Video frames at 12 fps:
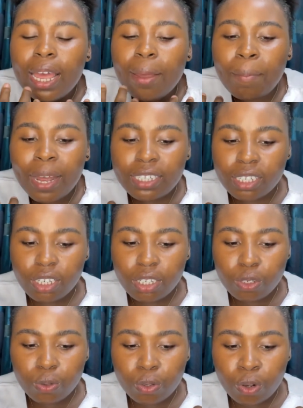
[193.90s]
Imagine
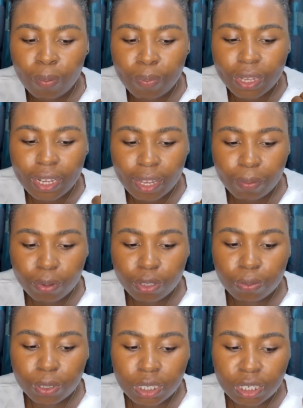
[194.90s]
you not being able
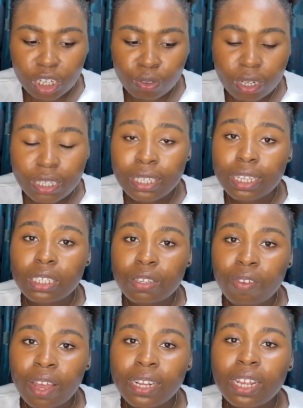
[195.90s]
to be sexually
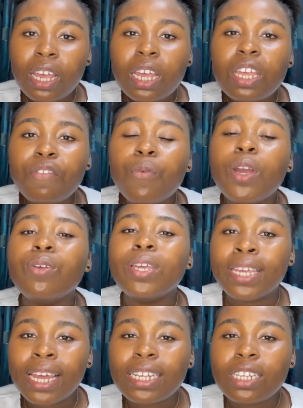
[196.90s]
satisfied even when you
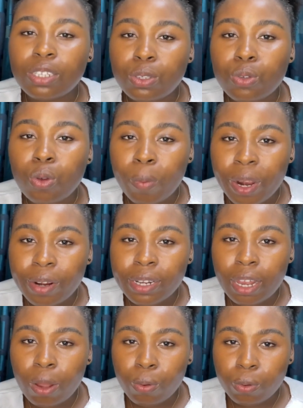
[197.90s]
get into your
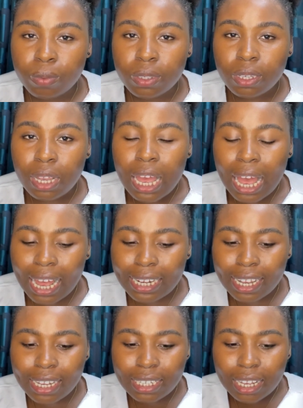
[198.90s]
marital homes, and
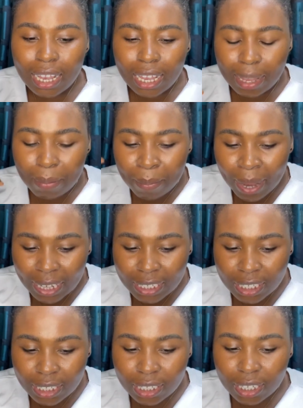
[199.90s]
then
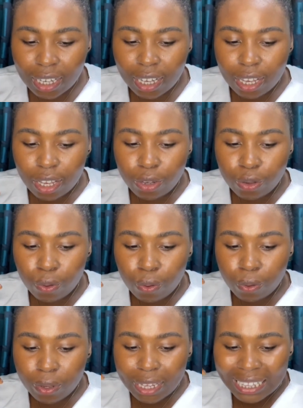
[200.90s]
imagine
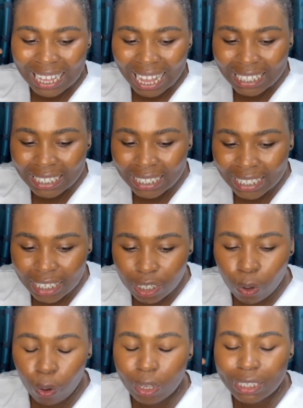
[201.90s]
that scene
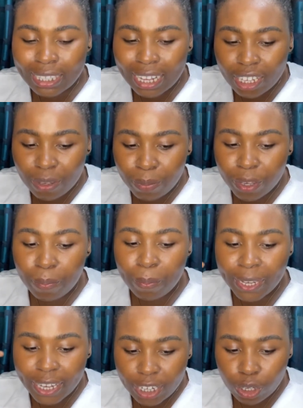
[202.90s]
constantly being
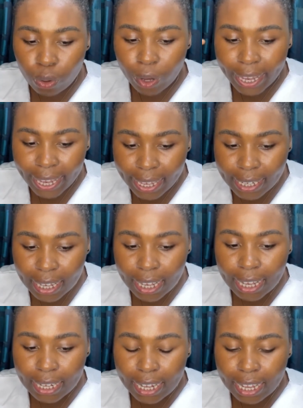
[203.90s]
played in your
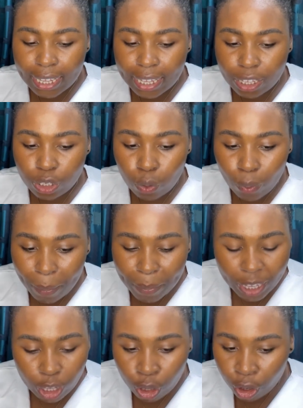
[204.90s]
head like you were
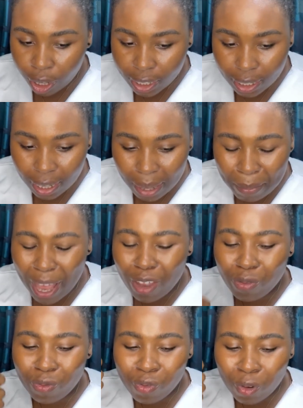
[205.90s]
being cut by a
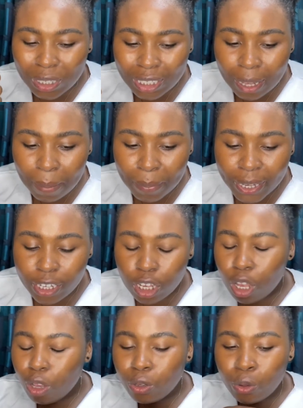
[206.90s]
rusted blade,
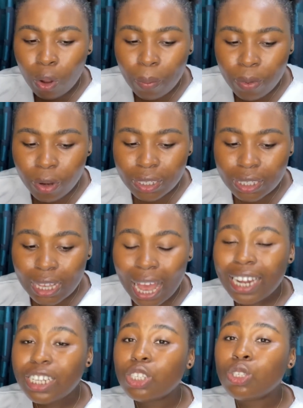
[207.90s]
no mercy,
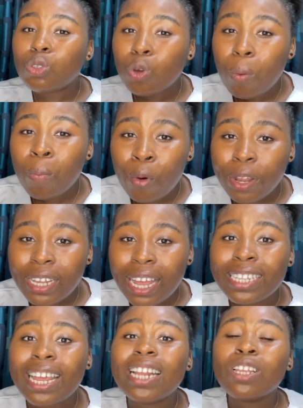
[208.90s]
and it's your
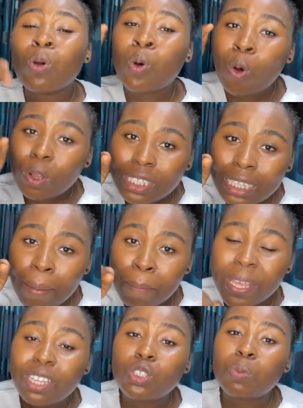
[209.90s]
mother that caused that
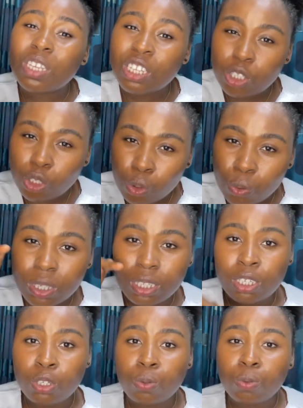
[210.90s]
pain to be induced
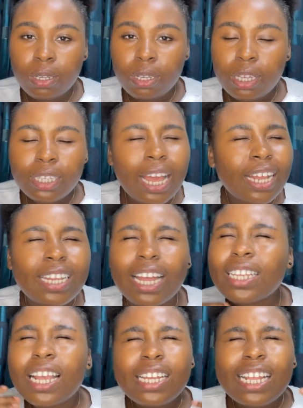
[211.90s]
in you.
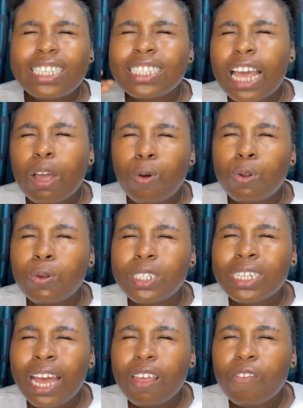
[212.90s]
That
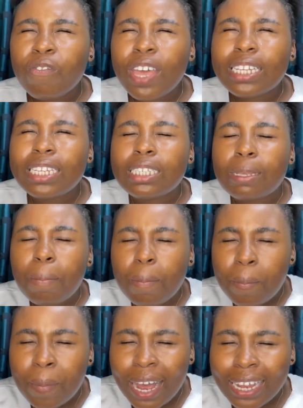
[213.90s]
psychological effect is
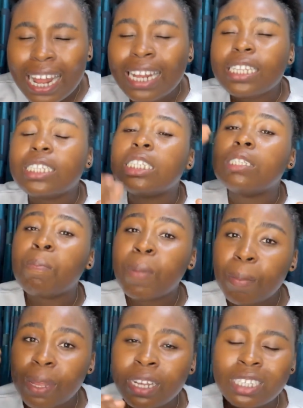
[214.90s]
mad and it is
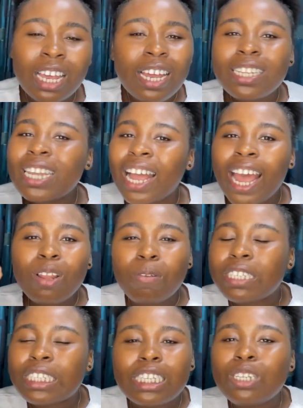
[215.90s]
permanent. That kind of
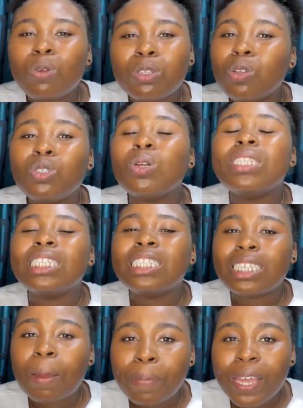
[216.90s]
sin does not just
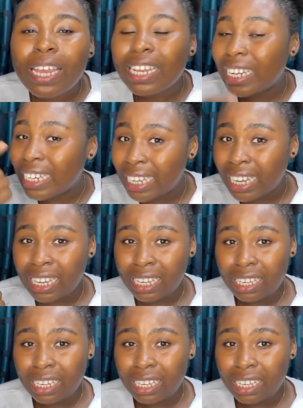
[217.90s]
disappear in a day.